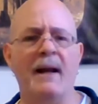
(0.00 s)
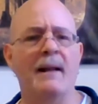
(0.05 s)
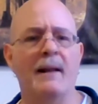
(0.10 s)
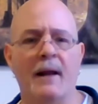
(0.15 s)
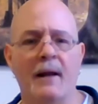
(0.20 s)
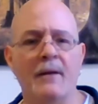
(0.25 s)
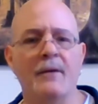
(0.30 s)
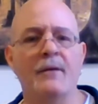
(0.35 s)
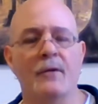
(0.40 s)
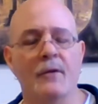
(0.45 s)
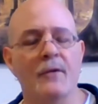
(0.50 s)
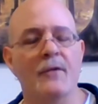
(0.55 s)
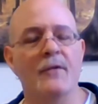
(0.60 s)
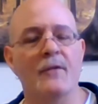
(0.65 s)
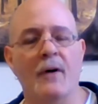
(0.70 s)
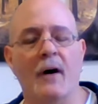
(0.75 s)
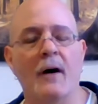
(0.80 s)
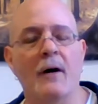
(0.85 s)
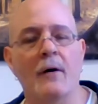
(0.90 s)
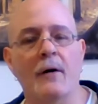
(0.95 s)
lenders
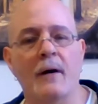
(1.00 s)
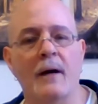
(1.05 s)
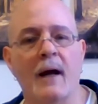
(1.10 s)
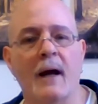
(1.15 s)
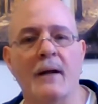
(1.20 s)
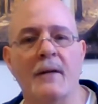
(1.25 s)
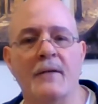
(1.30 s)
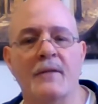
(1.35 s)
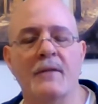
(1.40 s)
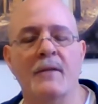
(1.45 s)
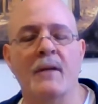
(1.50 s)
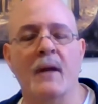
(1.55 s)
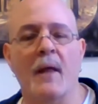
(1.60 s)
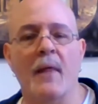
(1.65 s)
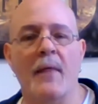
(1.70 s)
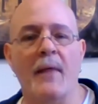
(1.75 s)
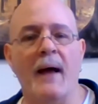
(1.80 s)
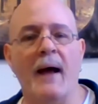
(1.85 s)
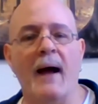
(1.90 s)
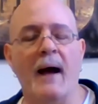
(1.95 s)
are against
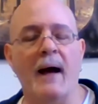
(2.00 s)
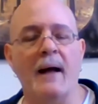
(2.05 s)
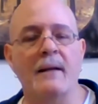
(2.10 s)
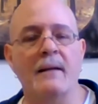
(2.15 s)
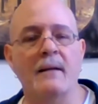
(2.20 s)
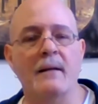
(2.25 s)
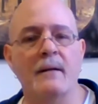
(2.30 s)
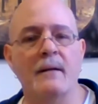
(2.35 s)
that.